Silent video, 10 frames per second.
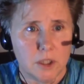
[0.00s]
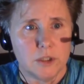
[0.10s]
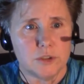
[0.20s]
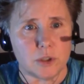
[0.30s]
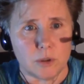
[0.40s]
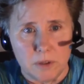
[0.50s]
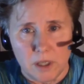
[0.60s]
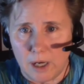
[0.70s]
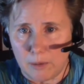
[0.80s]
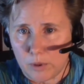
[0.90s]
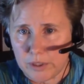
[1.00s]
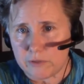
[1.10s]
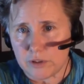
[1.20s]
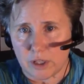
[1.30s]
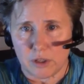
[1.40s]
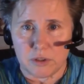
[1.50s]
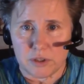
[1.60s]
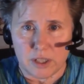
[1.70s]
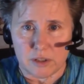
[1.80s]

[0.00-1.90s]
So I will never tell you to take